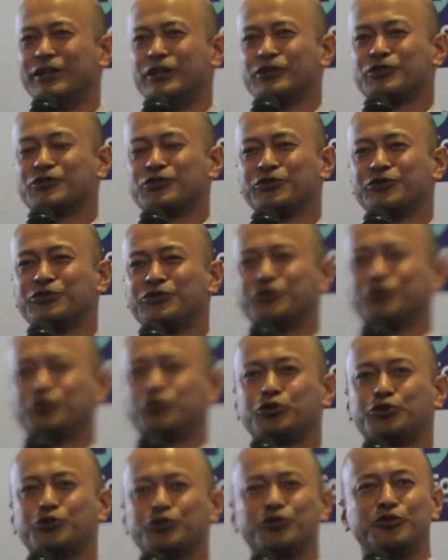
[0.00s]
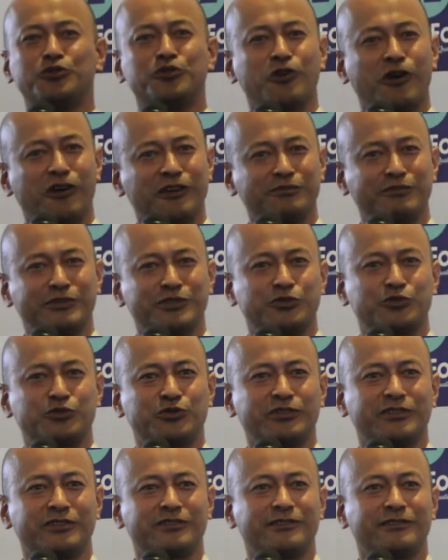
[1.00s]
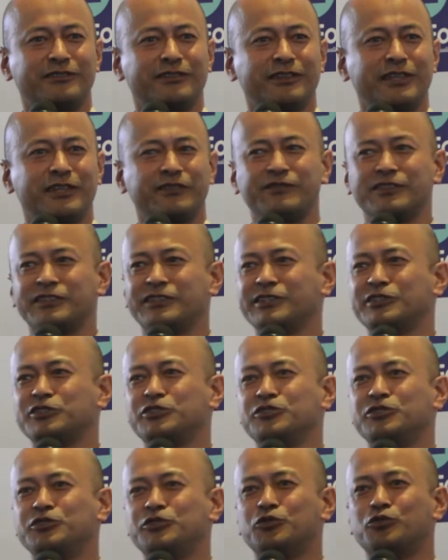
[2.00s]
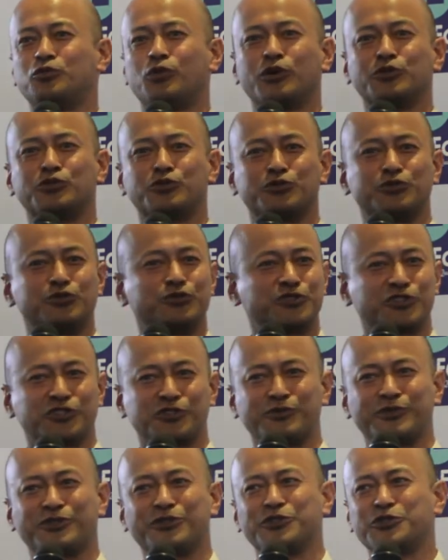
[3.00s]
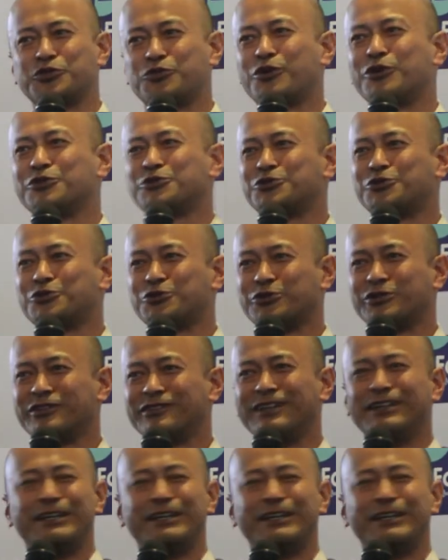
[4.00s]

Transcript: So you should not be doing everything you want to do just because you want to do it.